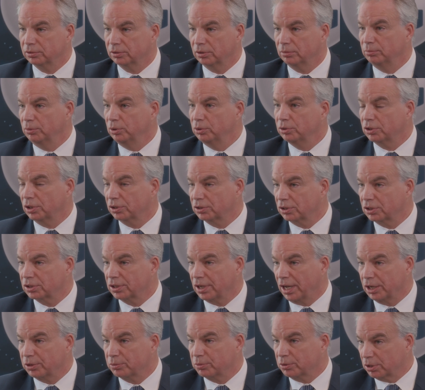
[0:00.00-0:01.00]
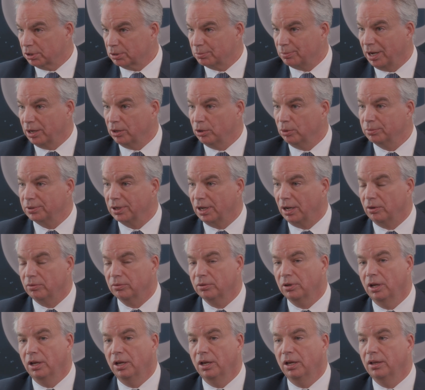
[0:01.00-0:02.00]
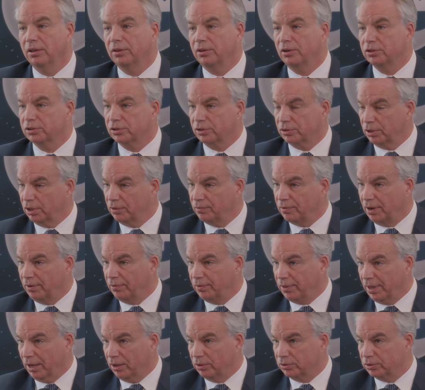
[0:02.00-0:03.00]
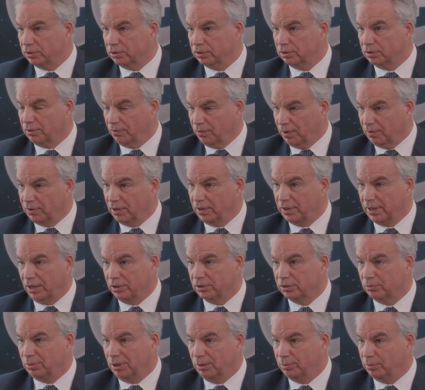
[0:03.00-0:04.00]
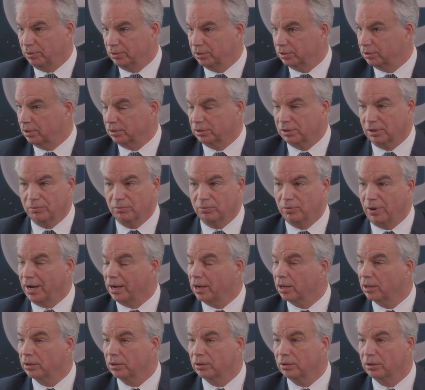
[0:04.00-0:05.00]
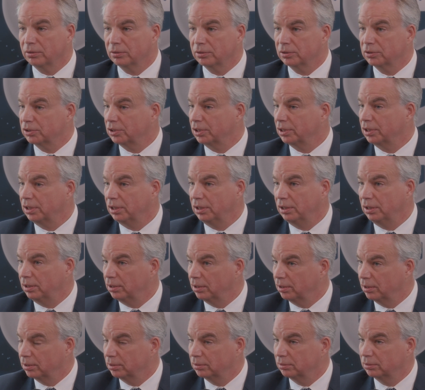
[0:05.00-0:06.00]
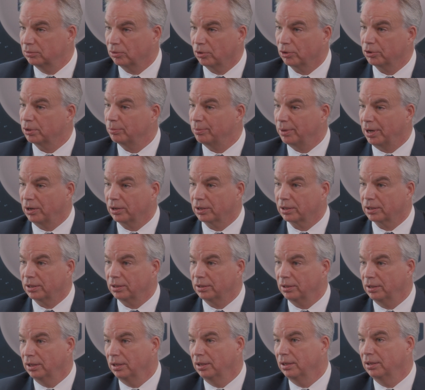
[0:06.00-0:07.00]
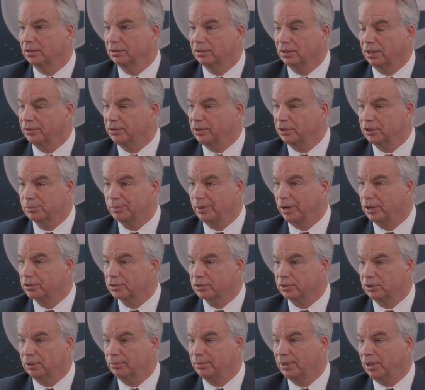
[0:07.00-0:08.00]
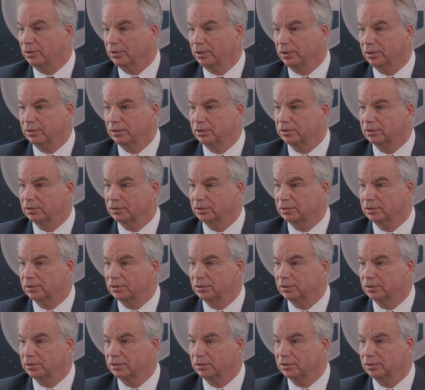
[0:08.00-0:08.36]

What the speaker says: So Moose Jaw, Saskatchewan, which is my hometown, there's 35,000 to 50,000 people. It's just a regular city in North America, nothing special about it.